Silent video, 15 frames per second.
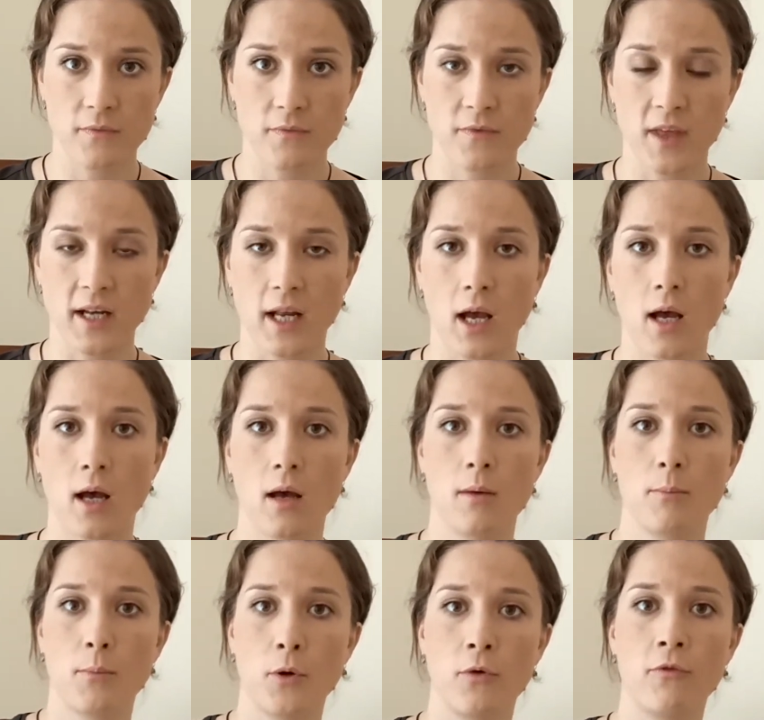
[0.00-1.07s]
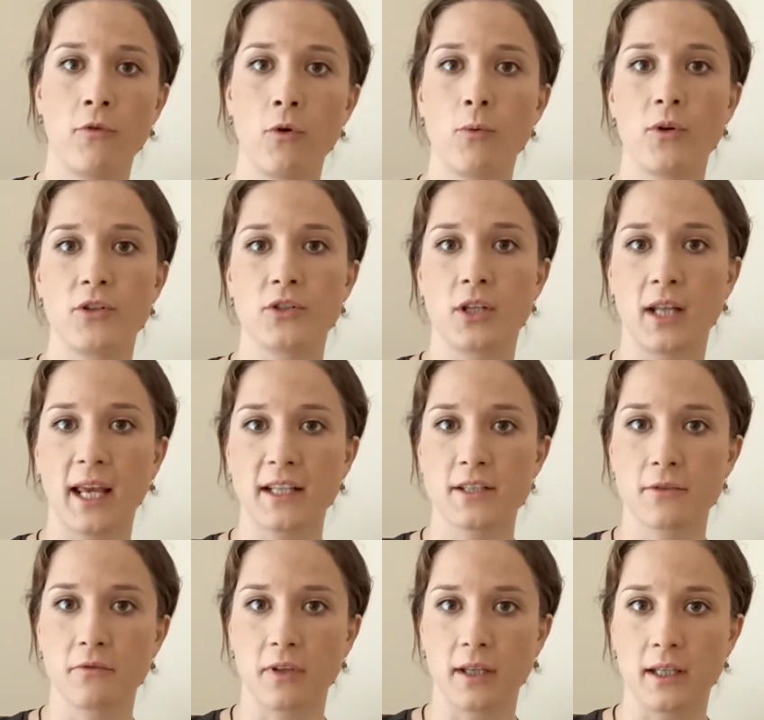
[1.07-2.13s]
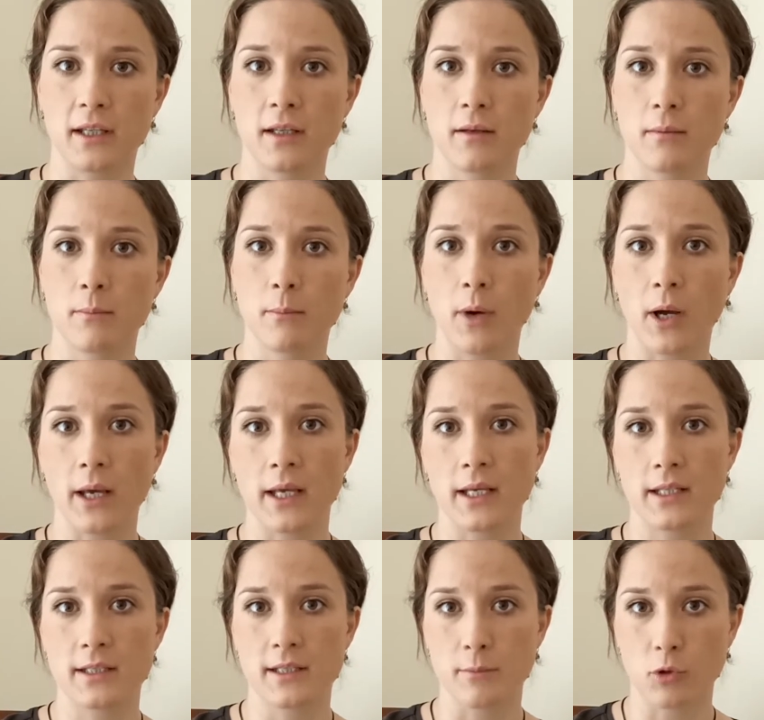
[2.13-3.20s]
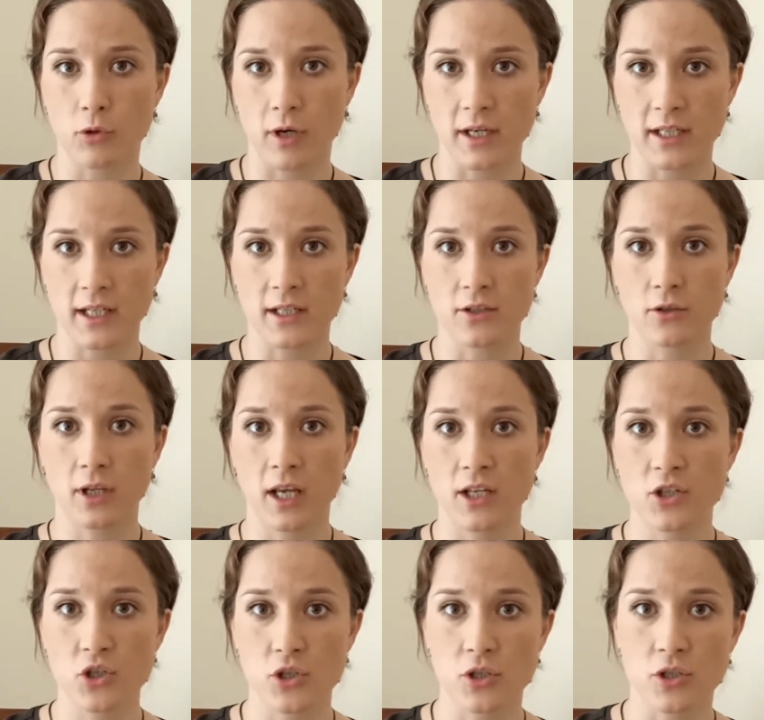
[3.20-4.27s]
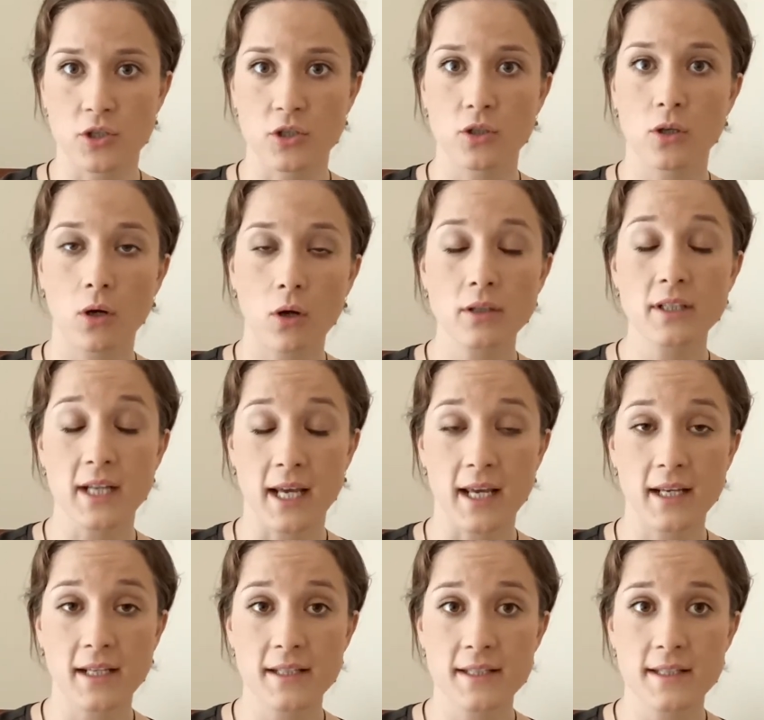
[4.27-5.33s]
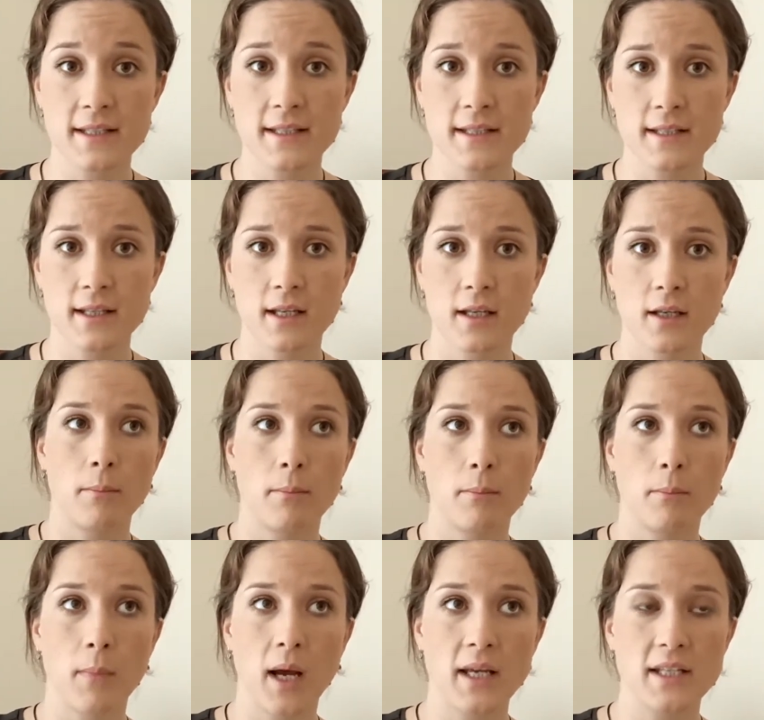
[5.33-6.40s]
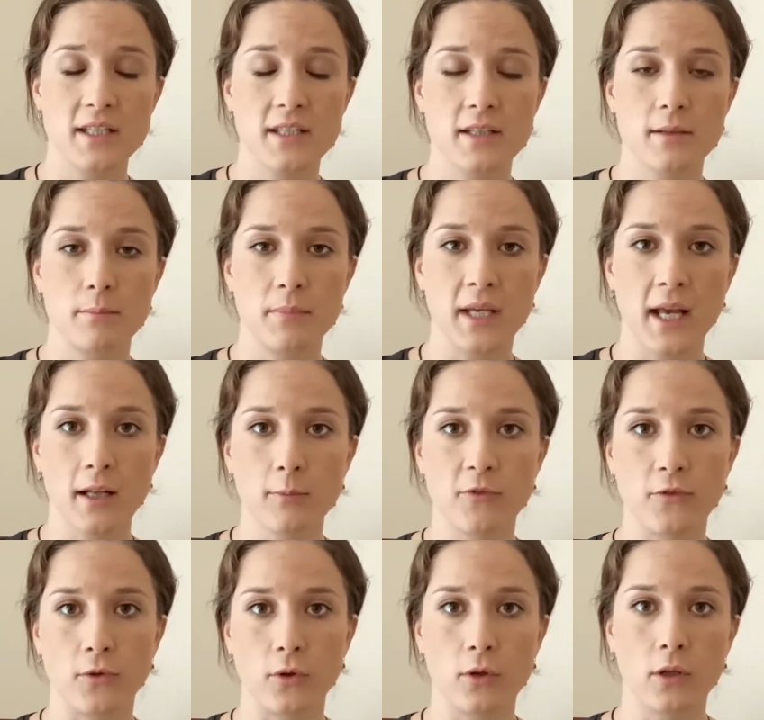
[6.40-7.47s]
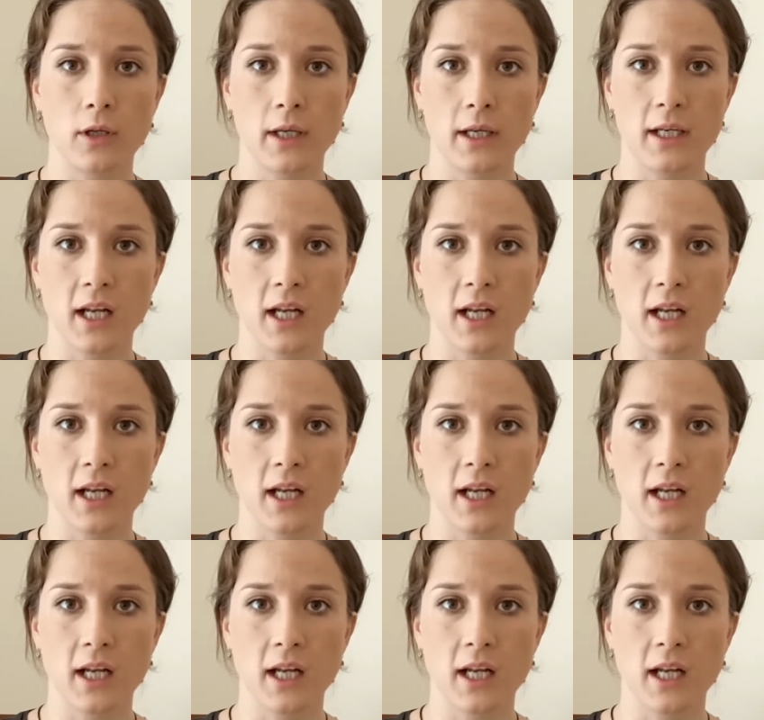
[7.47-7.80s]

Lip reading: that are put forward collectively by democratic education contexts might be helpful in